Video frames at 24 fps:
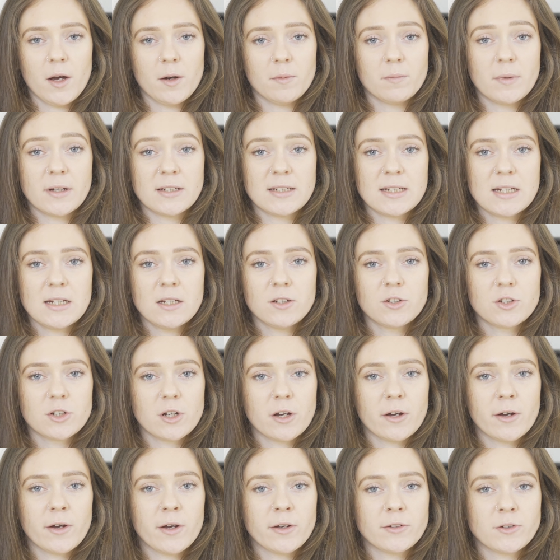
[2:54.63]
my
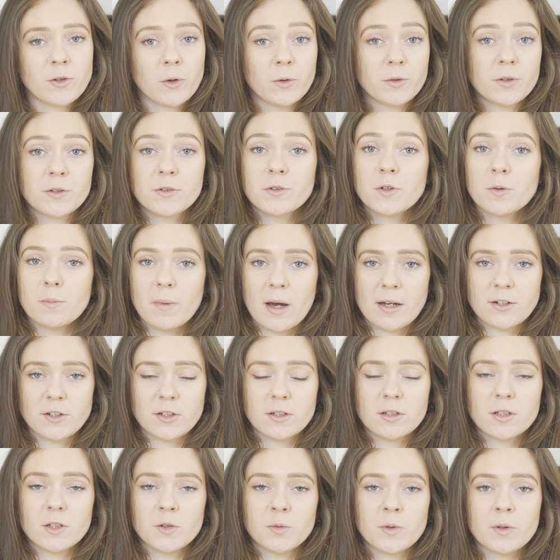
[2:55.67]
teacher told us to
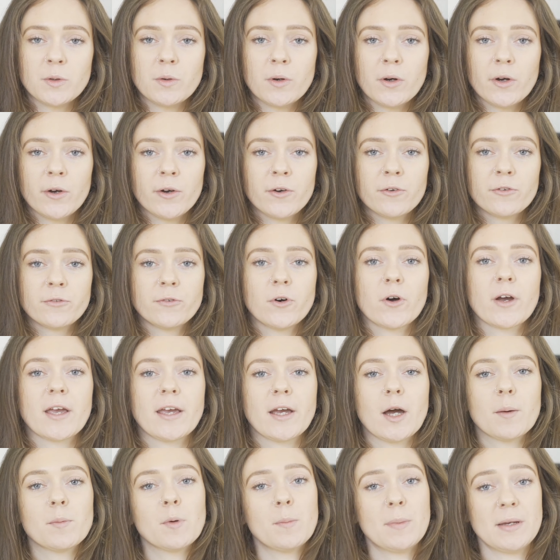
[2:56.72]
imagine that we were
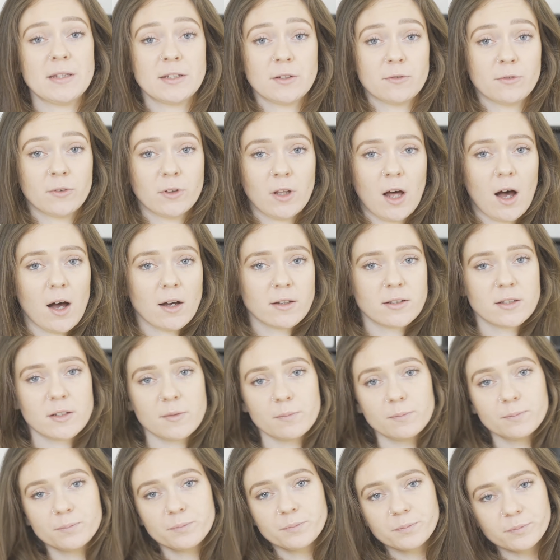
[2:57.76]
fogging up a piece of
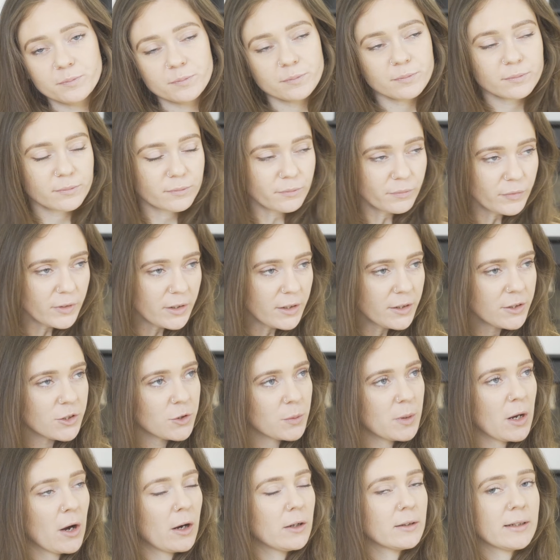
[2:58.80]
glass. So
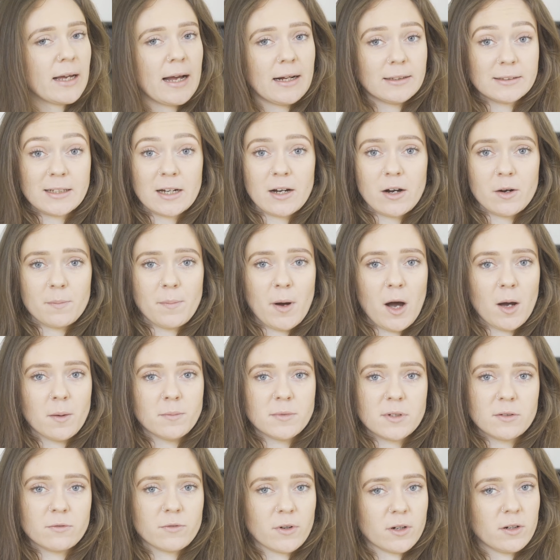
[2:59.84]
we held out our
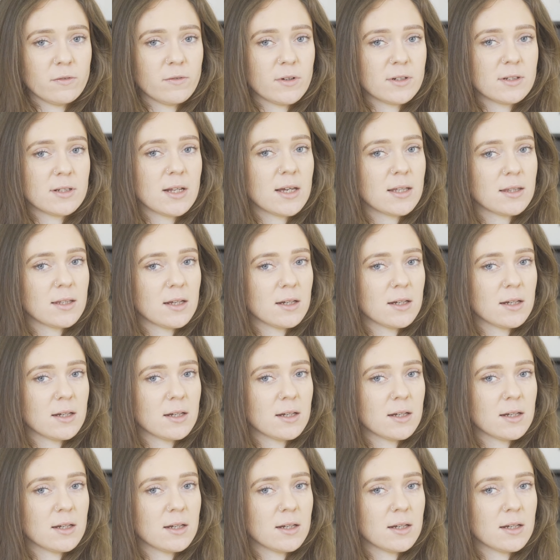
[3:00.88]
palms in front of us like